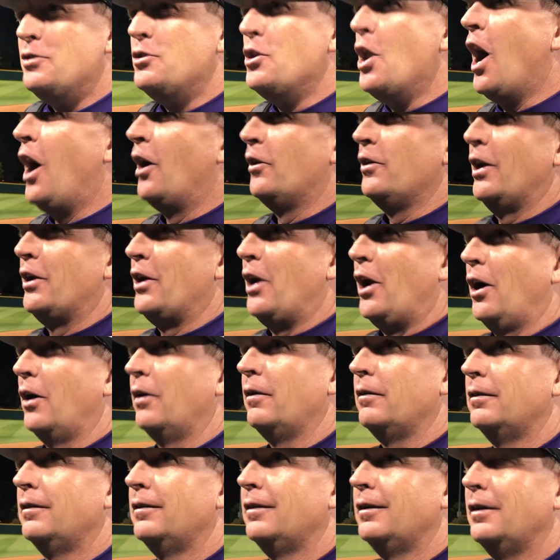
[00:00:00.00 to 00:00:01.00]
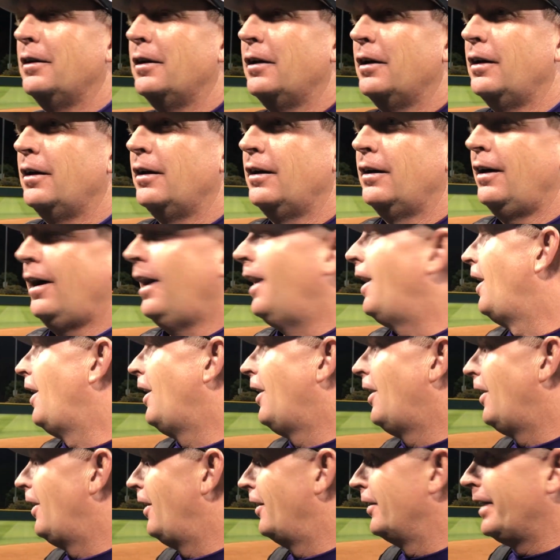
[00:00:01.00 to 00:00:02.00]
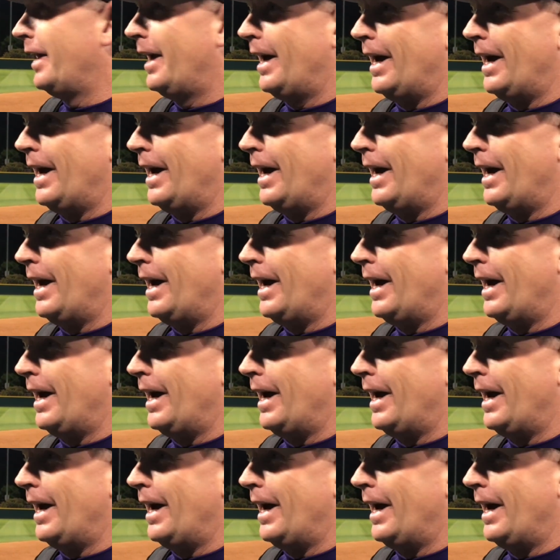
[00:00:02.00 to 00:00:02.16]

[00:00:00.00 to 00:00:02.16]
no, no, everybody's no. so used to y'all. Oh hosting.